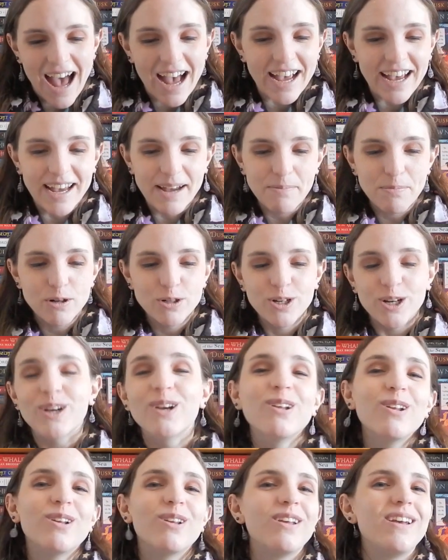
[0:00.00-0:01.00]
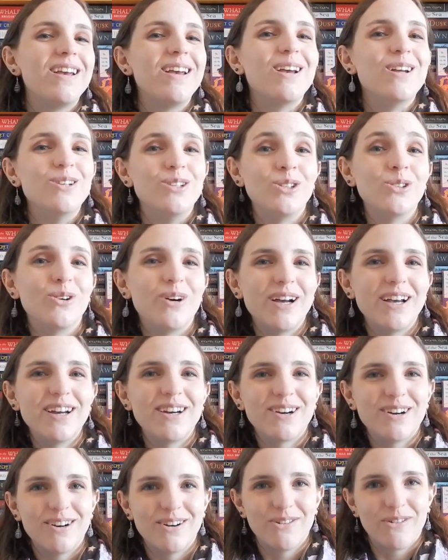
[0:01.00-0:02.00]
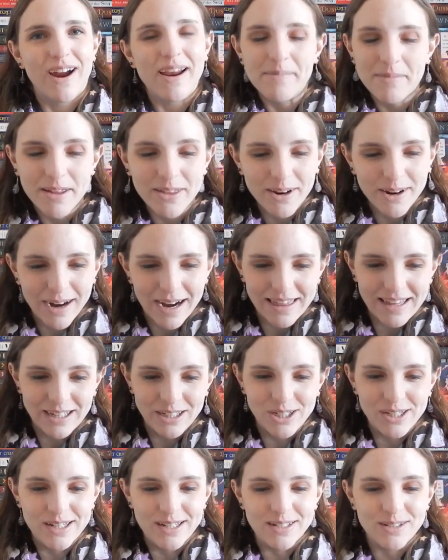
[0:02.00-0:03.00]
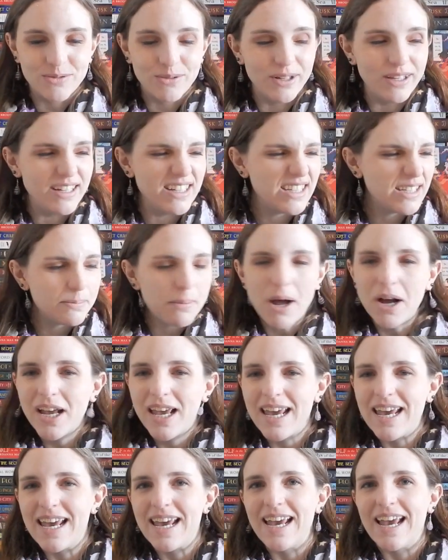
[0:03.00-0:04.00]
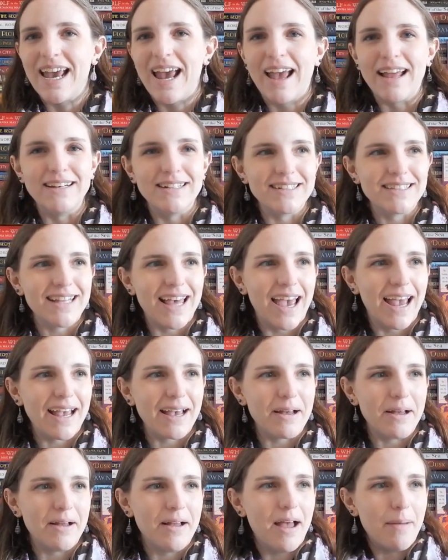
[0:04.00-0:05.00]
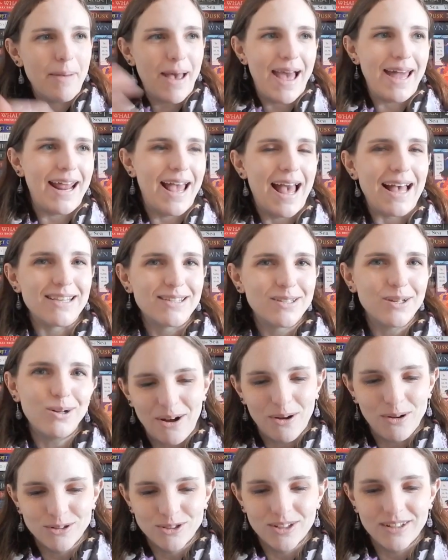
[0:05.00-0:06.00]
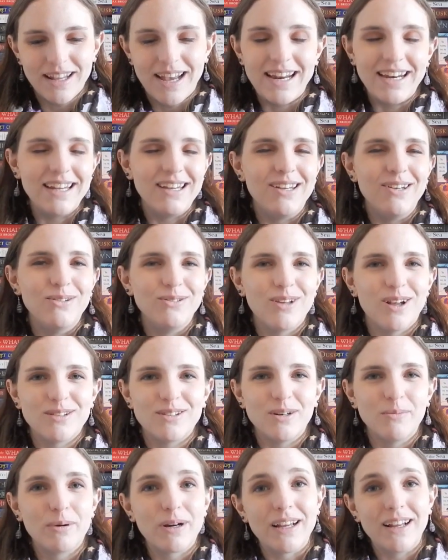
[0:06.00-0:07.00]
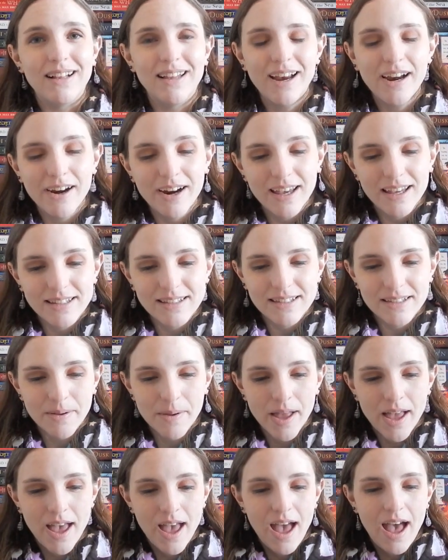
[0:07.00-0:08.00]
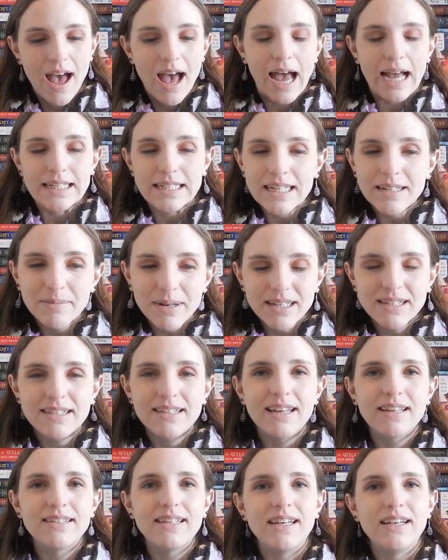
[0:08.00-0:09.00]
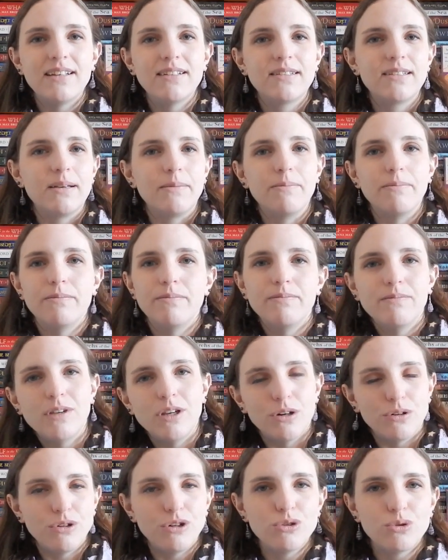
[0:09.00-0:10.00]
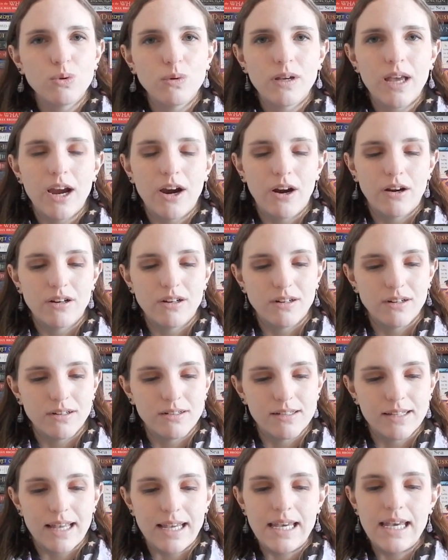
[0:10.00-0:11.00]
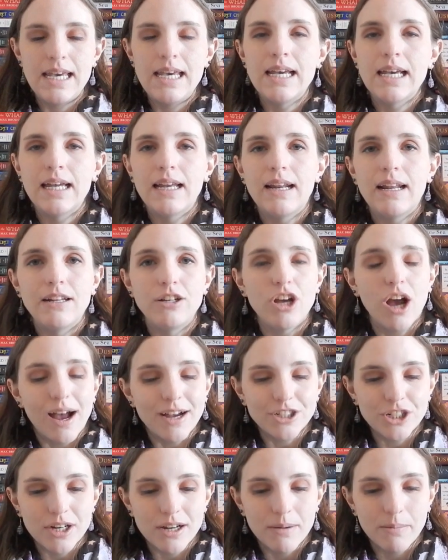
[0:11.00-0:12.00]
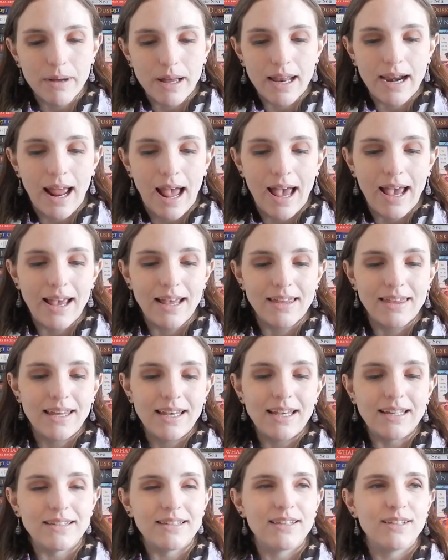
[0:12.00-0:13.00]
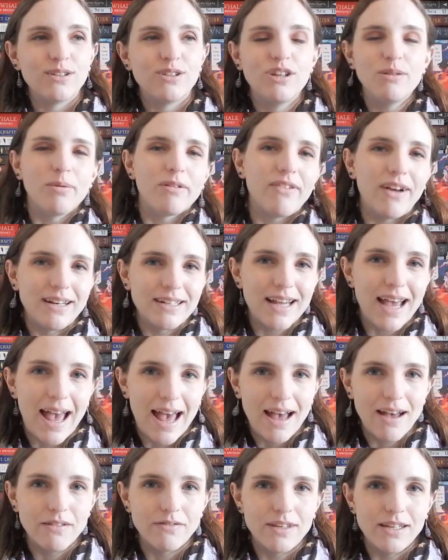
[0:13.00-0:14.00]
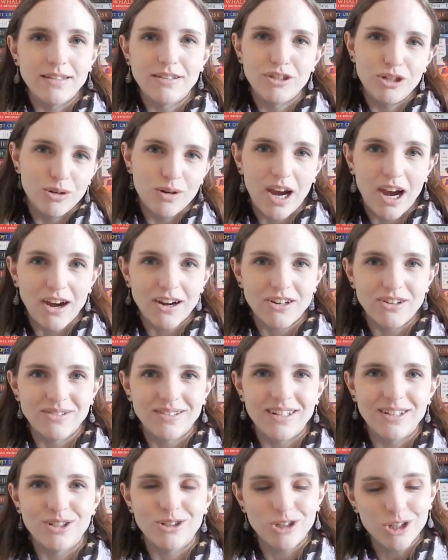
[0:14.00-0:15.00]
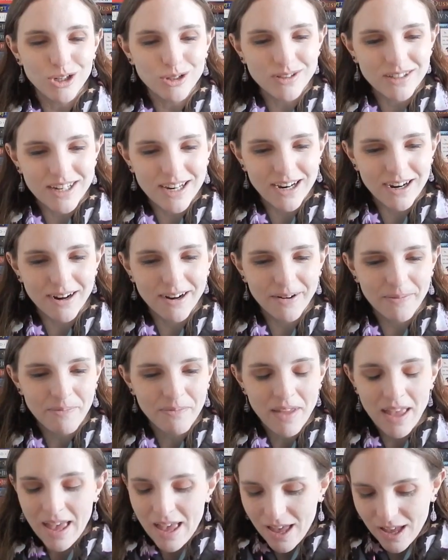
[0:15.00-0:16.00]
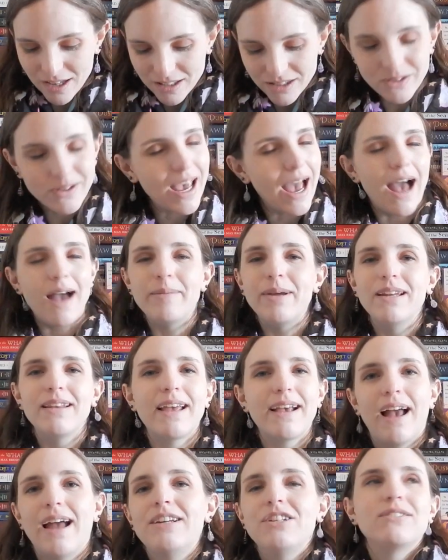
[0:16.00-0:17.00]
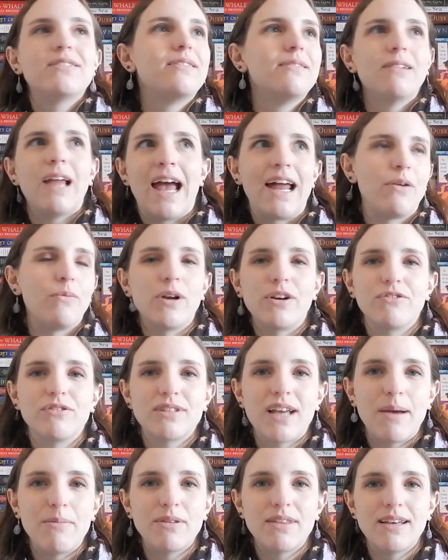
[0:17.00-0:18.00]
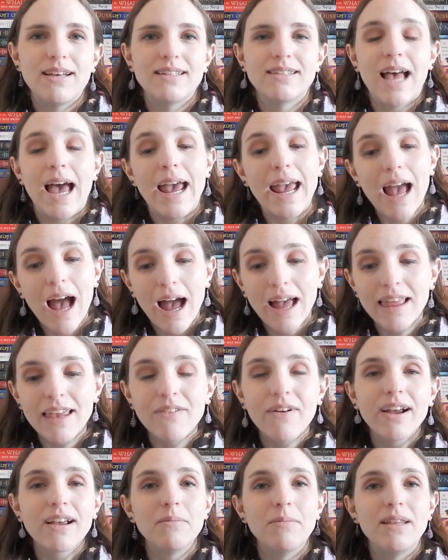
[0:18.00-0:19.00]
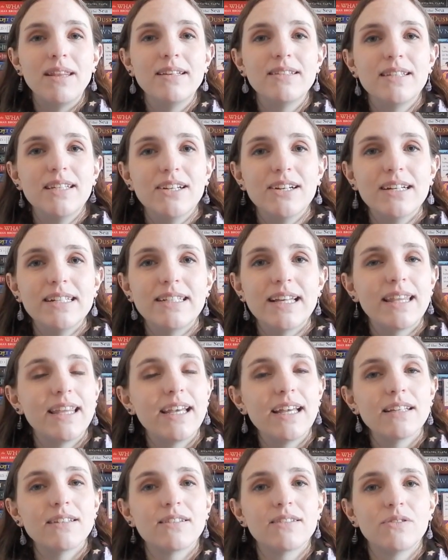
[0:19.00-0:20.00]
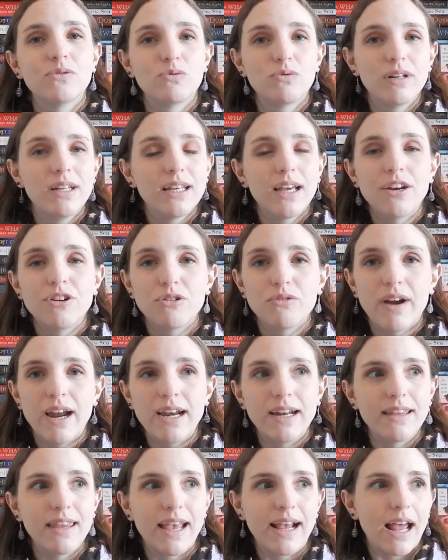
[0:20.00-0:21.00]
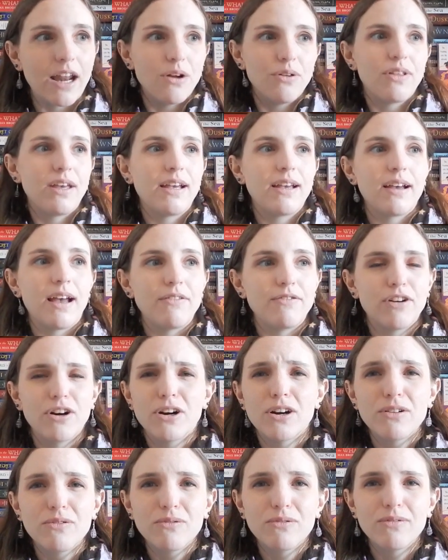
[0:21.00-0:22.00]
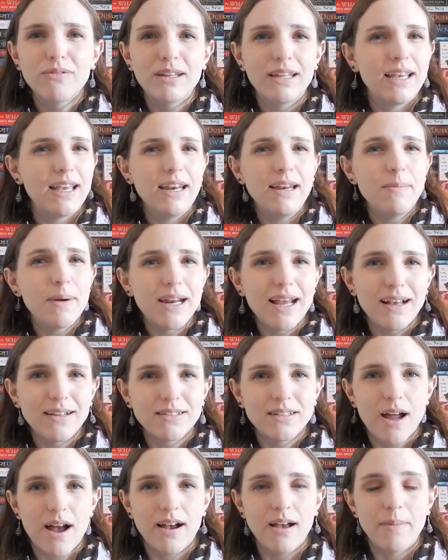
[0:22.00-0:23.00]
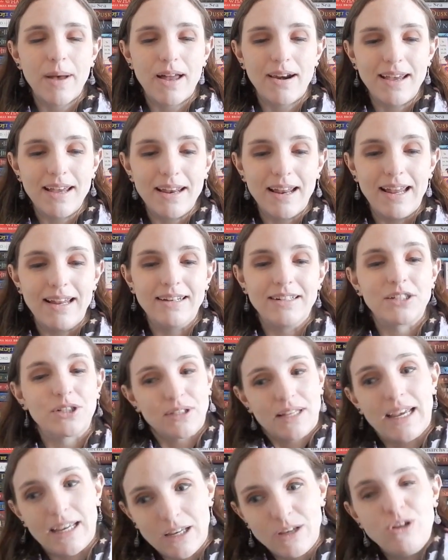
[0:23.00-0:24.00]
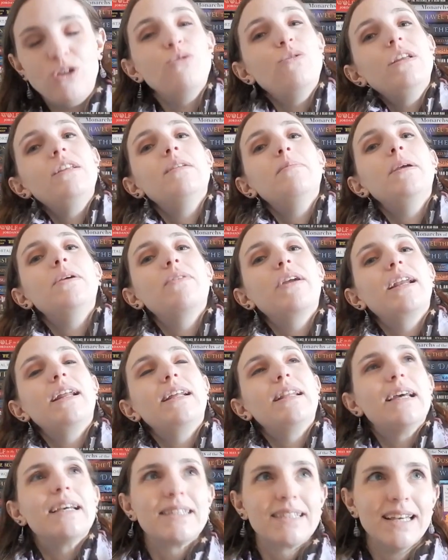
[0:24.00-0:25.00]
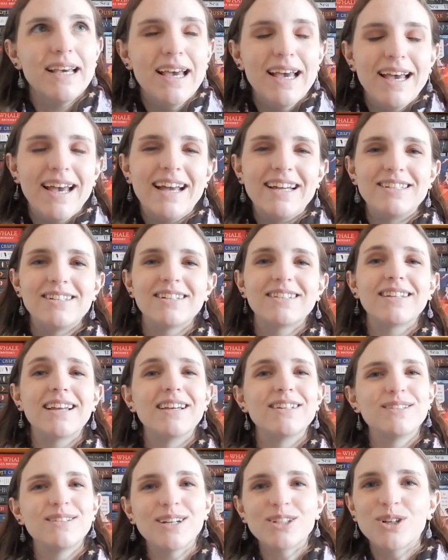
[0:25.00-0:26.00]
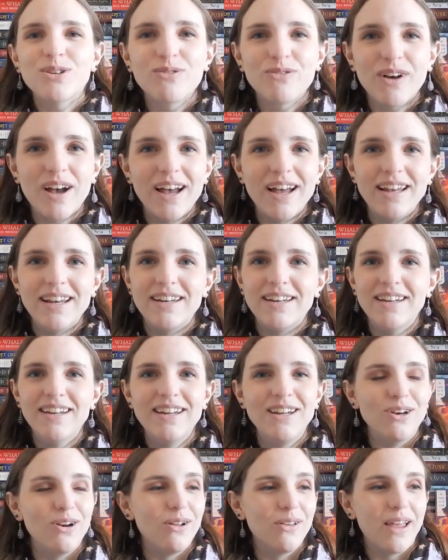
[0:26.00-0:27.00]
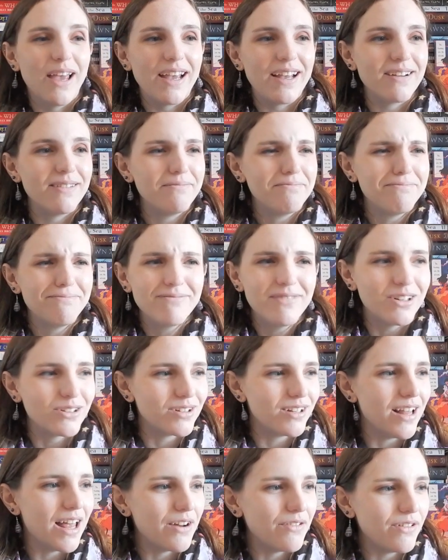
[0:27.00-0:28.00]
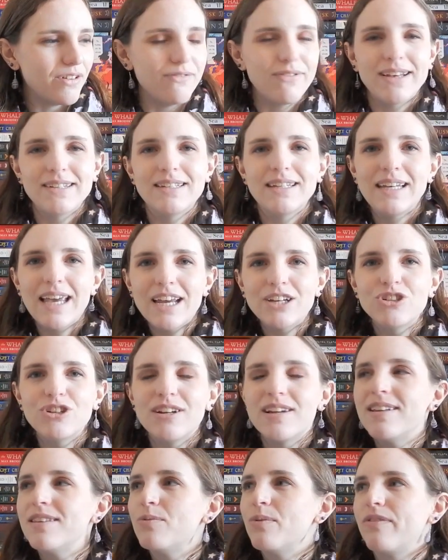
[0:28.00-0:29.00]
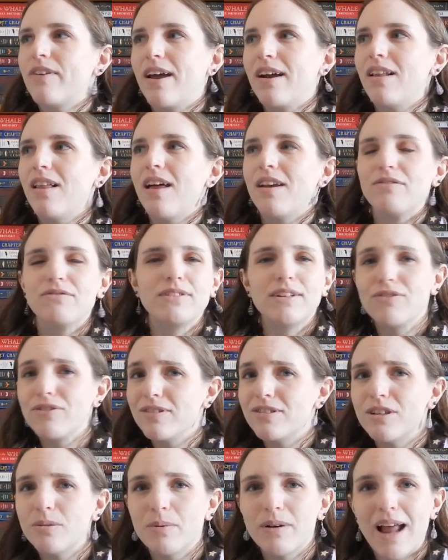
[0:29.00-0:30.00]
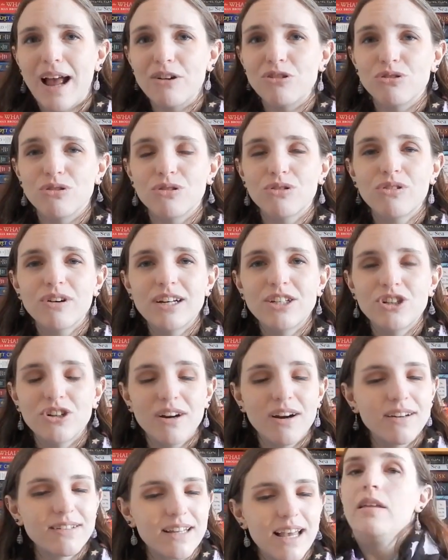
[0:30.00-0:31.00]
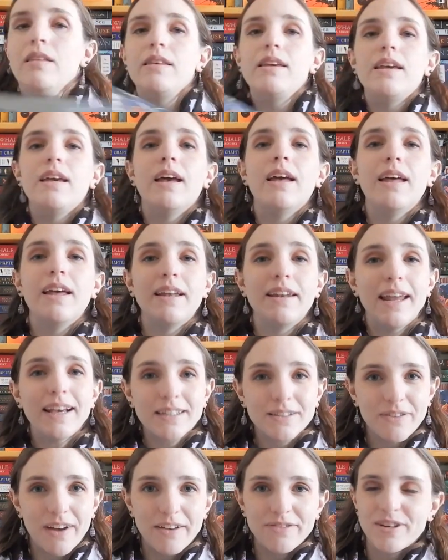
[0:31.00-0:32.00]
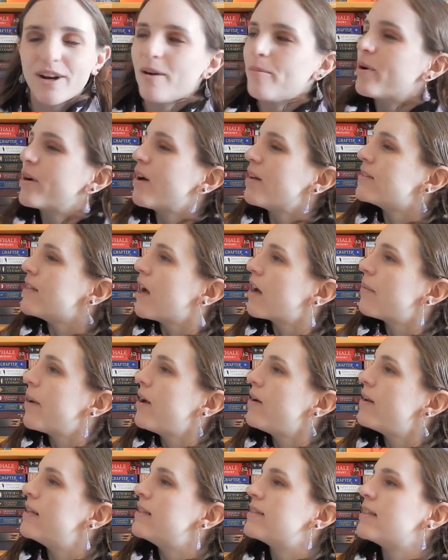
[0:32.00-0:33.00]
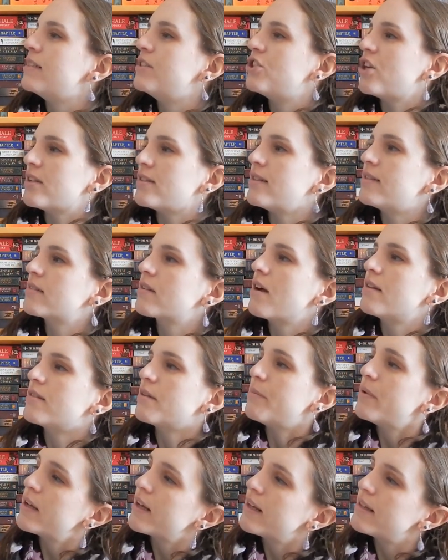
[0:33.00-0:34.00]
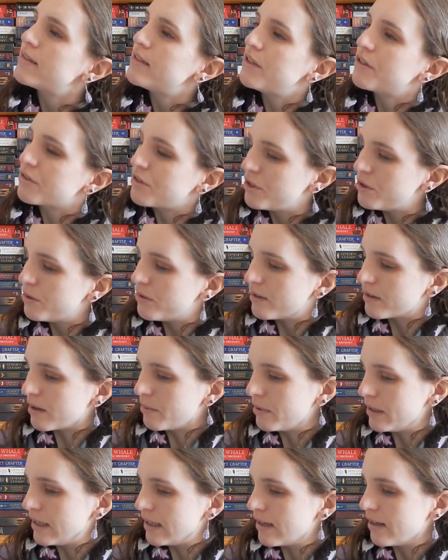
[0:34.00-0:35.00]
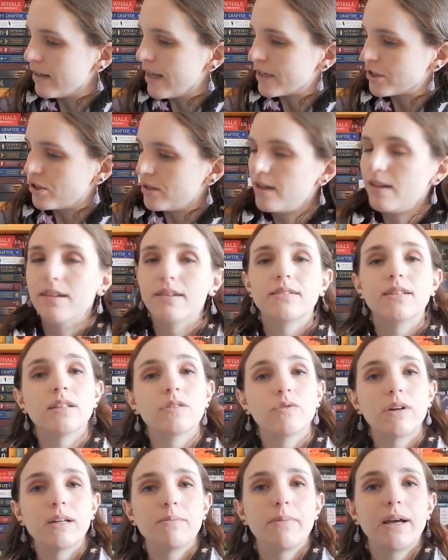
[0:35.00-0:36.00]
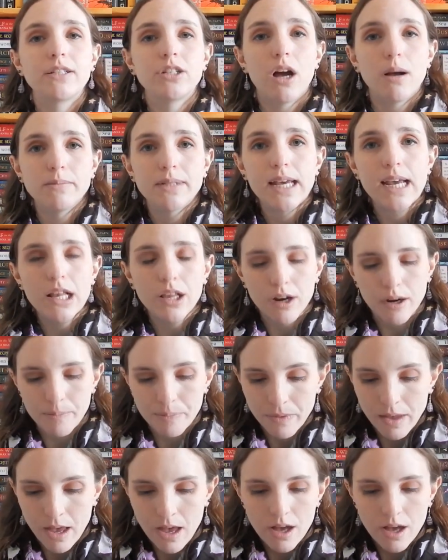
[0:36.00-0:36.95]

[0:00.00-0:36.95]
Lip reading: I particularly enjoyed her grandmother. I think she's really spunky and just like a badass older lady who's also pretty hilarious. I did miss seeing some, you know, usual characters like Ian and Yasha, but I think it's super fun to have these new characters introduced here. So yeah, I mean, like, I just had a wonderful time with this. I highly recommend this series. I think it's really underrated. Like, I don't think I've heard really anybody else talk about it, and just, like, you need to be reading this. It's just such a fun, you know, like, there's a lot of investigations, we've got a lot of different supernatural creatures. The next 5-star book I'll talk about is Injustice Gods Among Us, Year 2, The Complete Collection, and this is written by Tom Taylor.